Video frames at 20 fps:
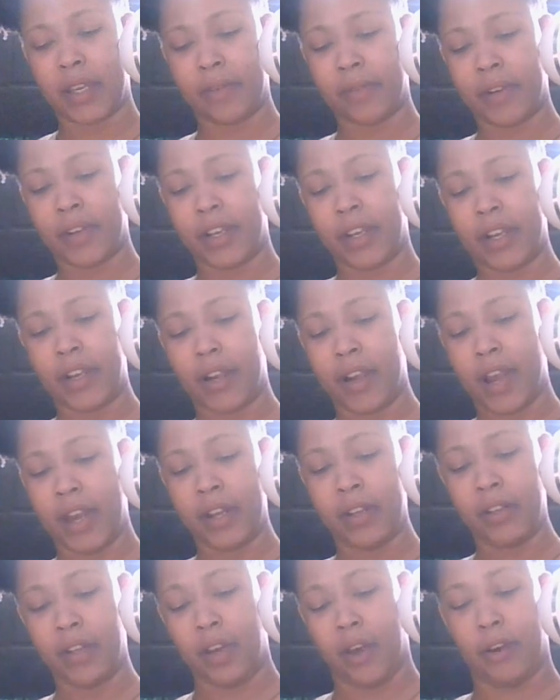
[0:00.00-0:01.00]
right here. I
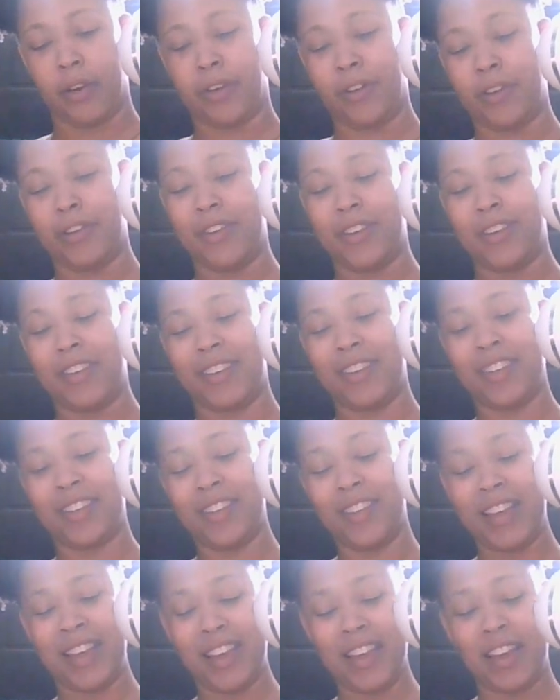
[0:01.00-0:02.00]
don't know.
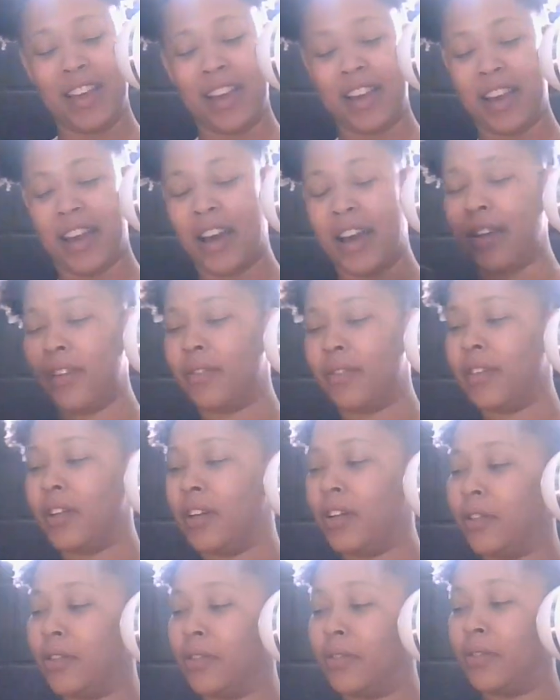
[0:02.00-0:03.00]
I don't
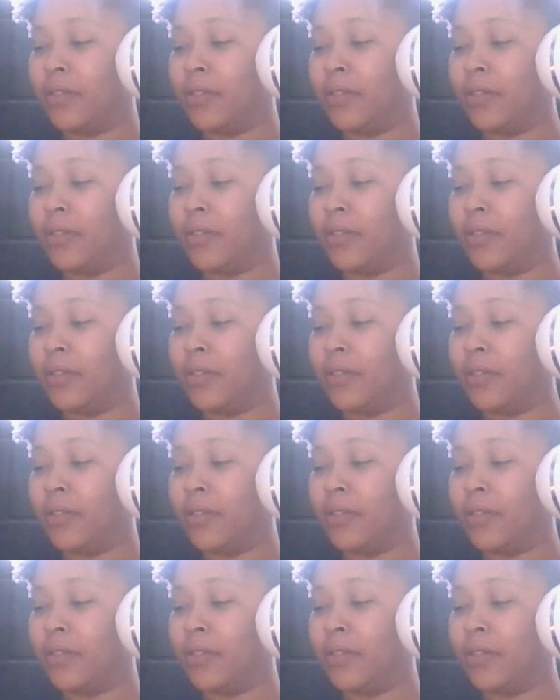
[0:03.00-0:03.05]
know.